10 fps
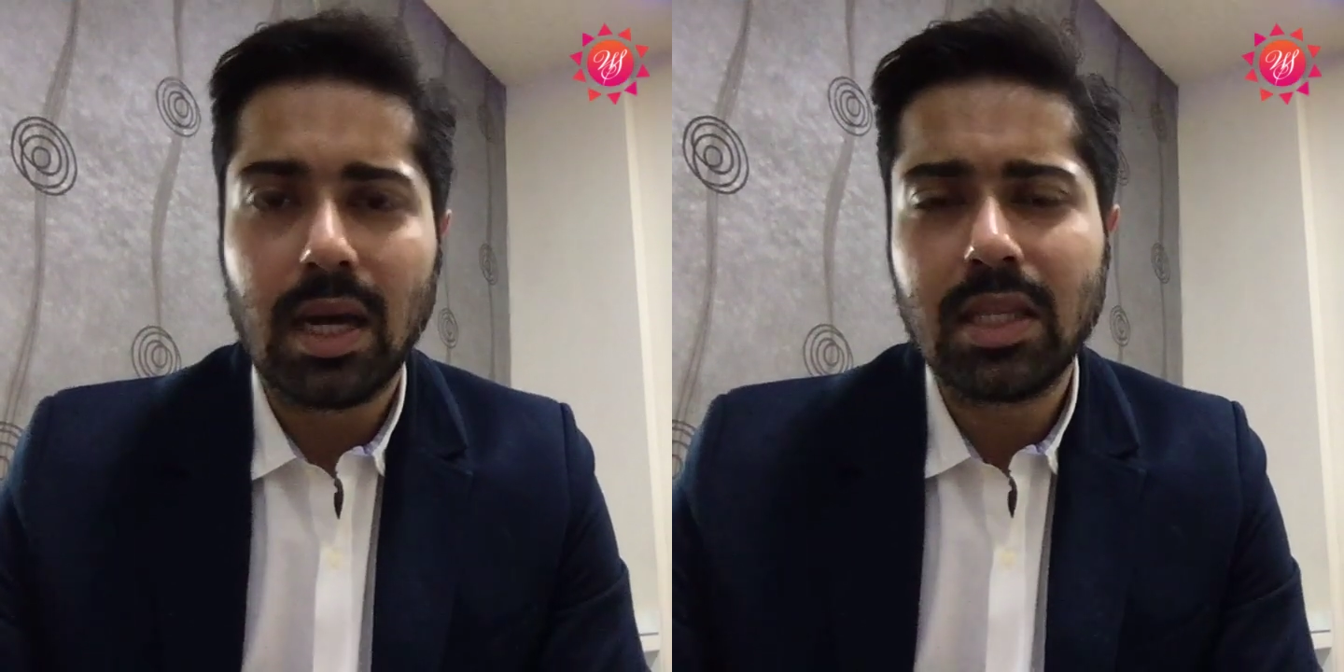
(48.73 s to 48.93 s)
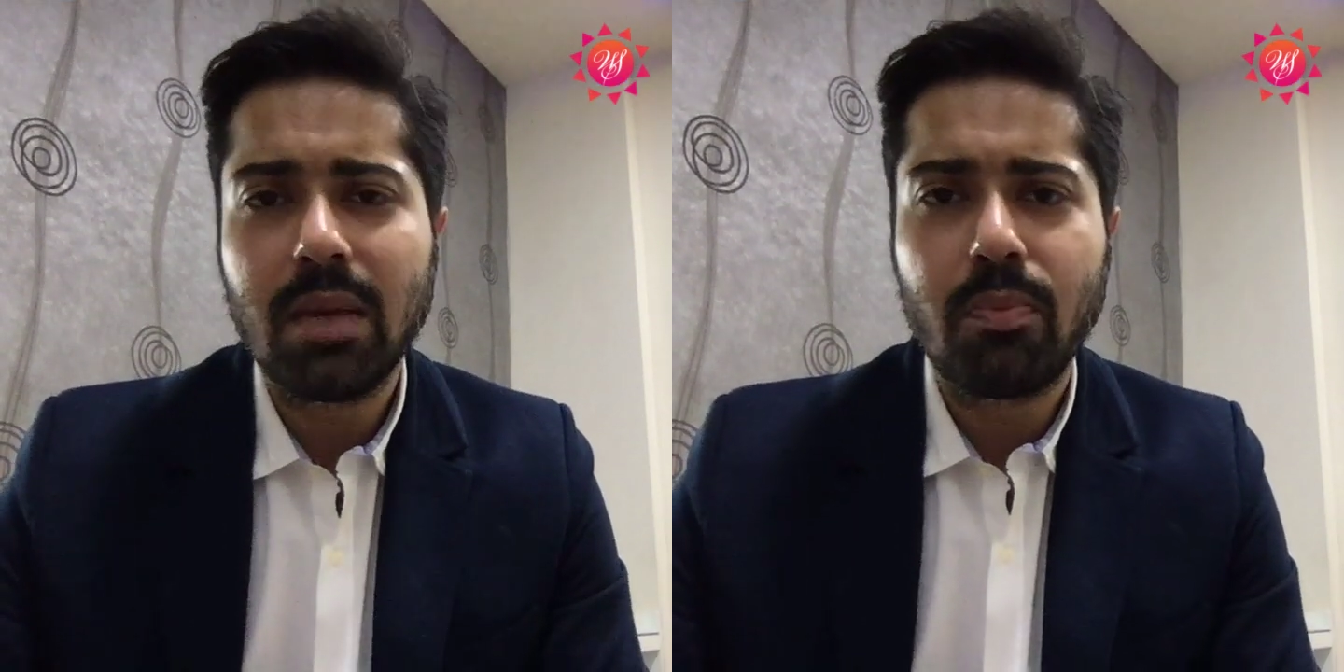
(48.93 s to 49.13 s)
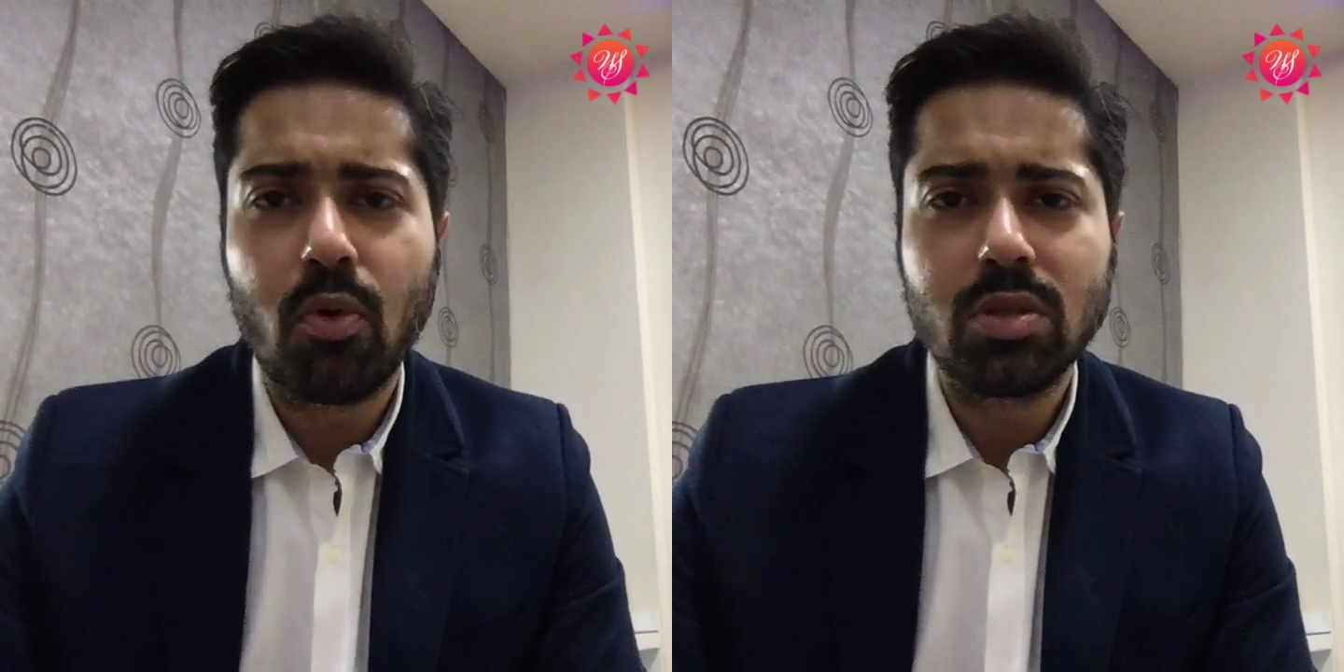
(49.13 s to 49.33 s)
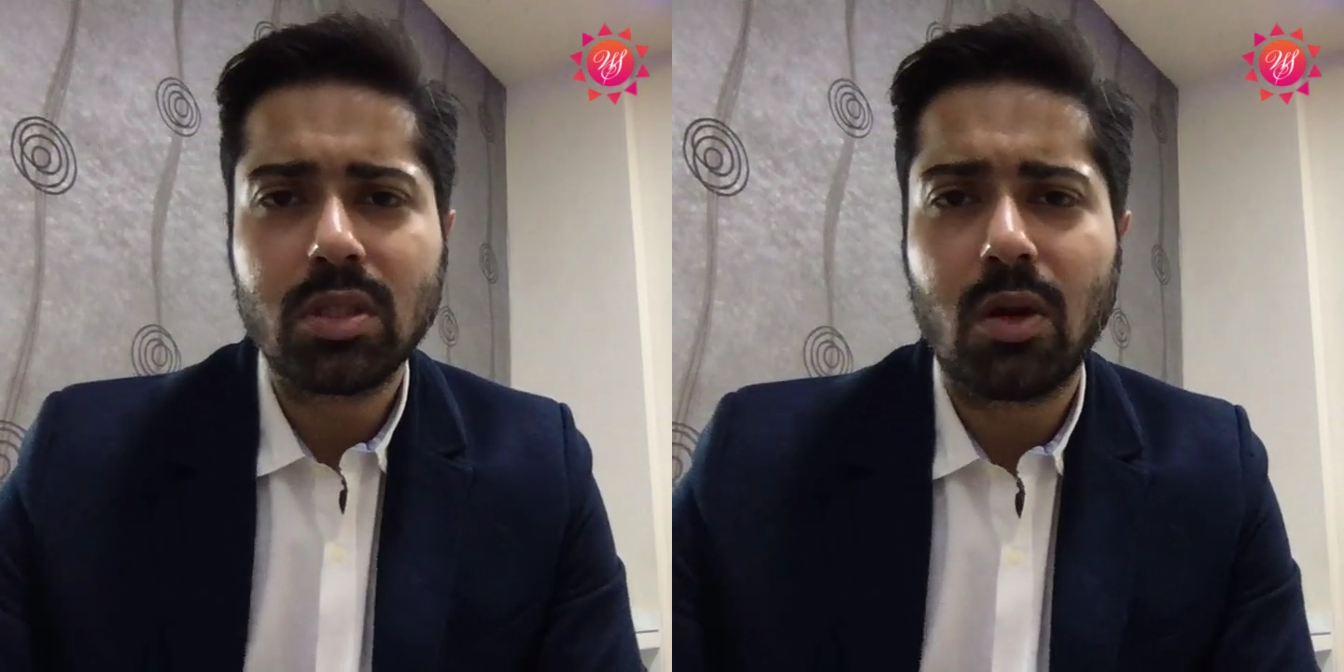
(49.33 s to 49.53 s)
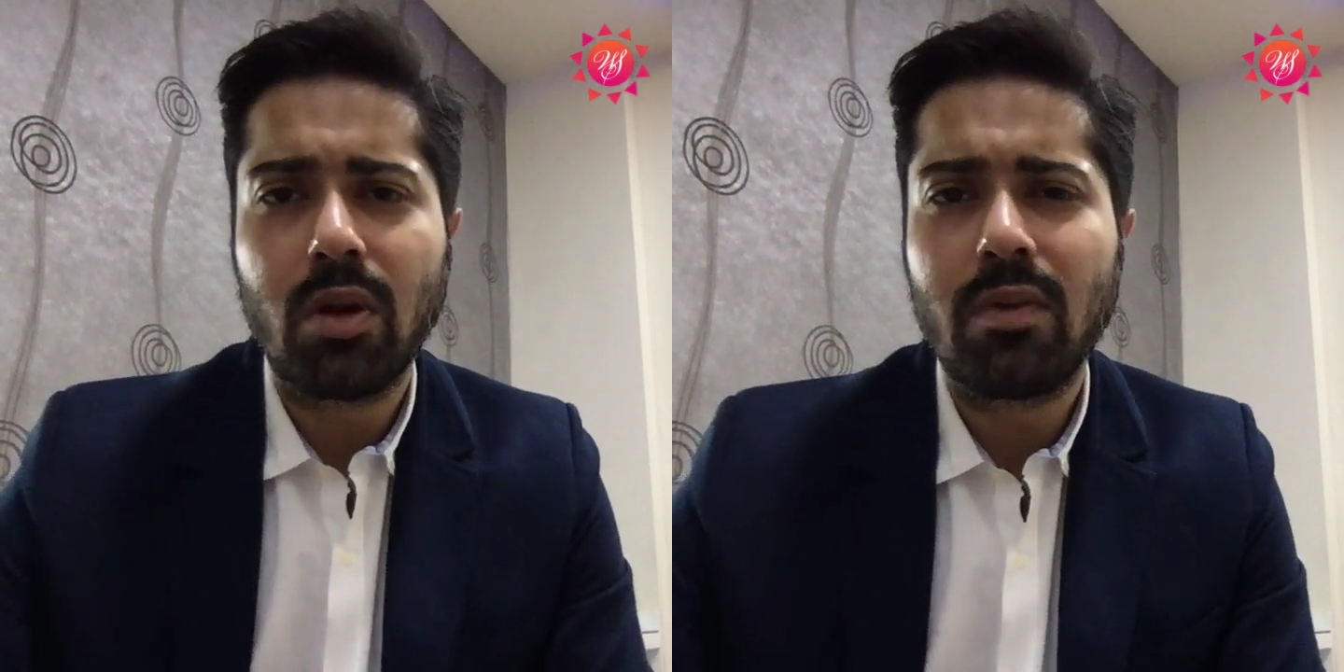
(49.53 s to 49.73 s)
I think
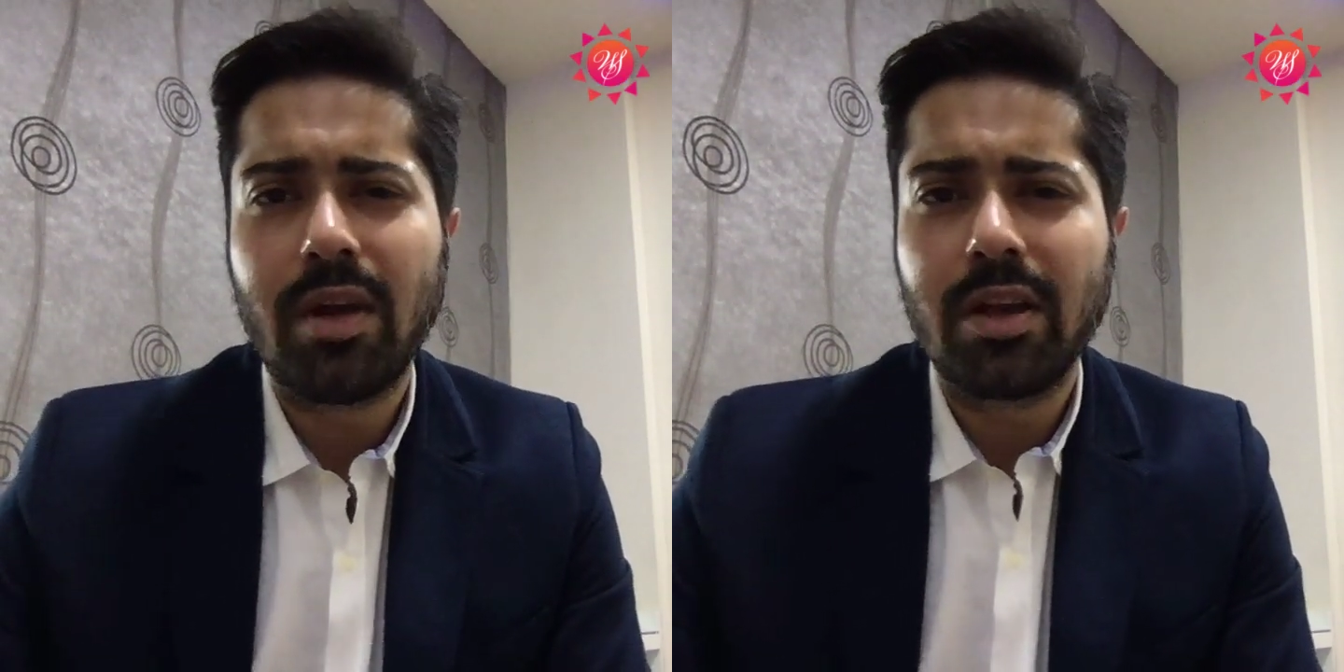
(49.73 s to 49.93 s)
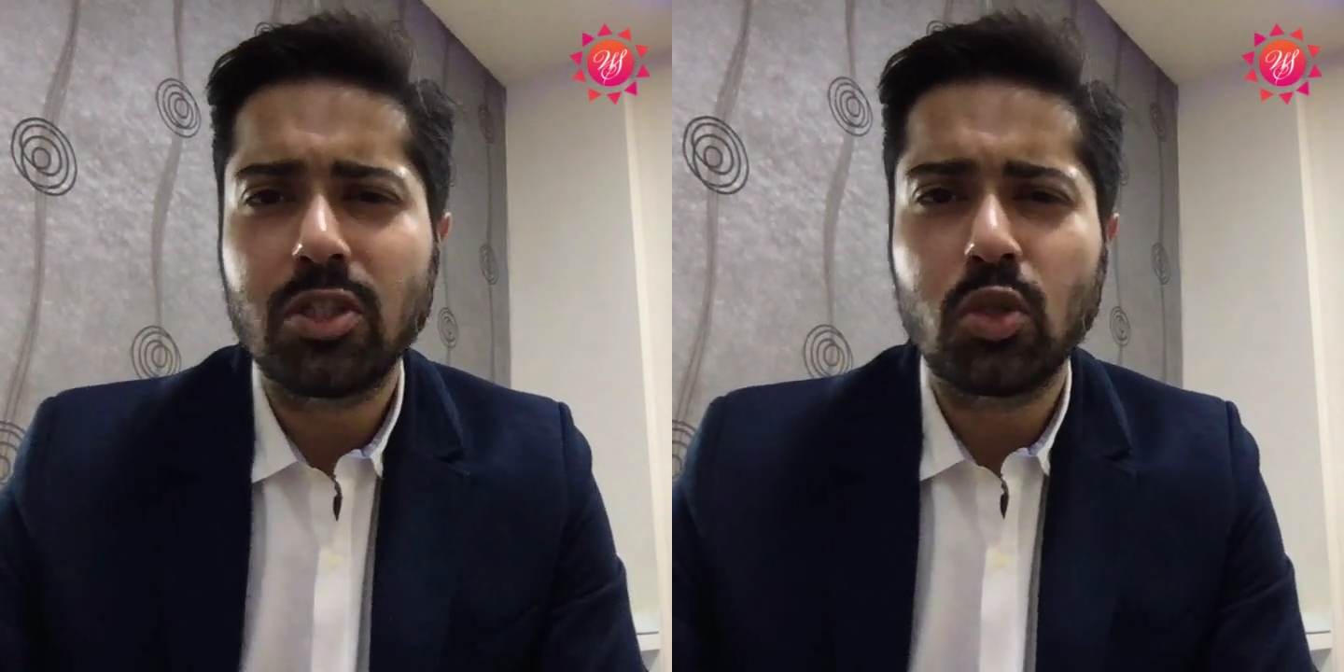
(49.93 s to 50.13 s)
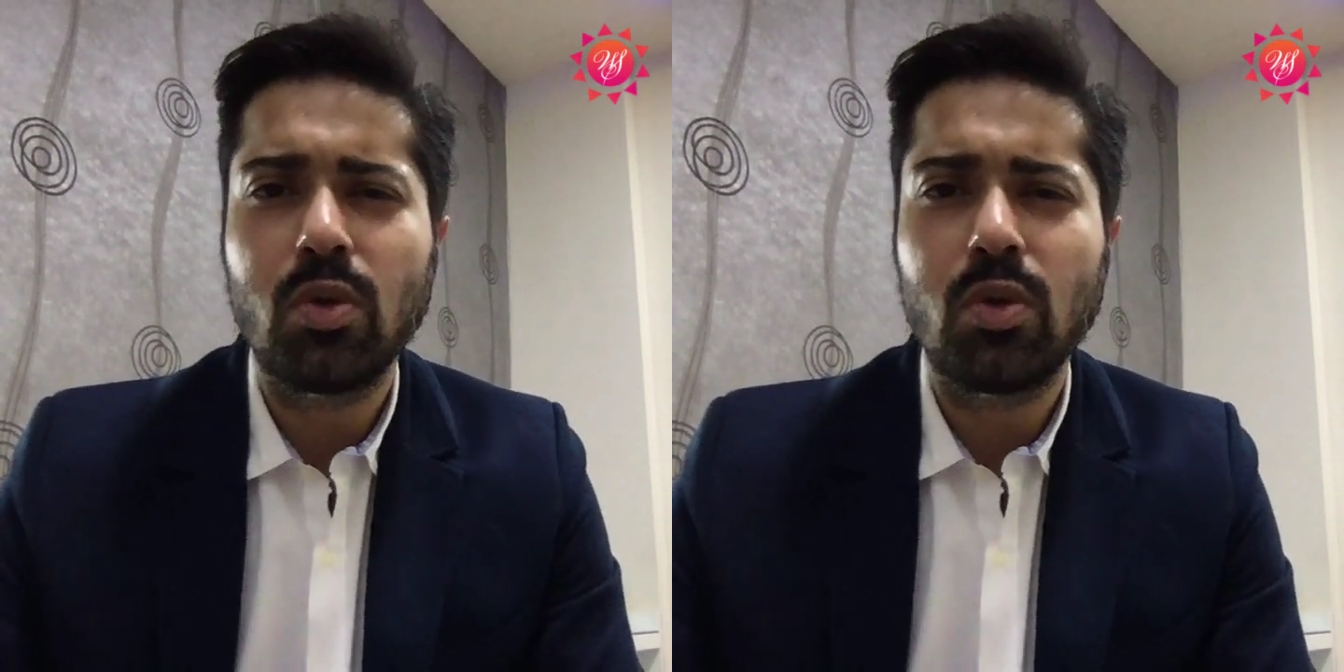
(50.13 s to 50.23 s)
post coronavirus,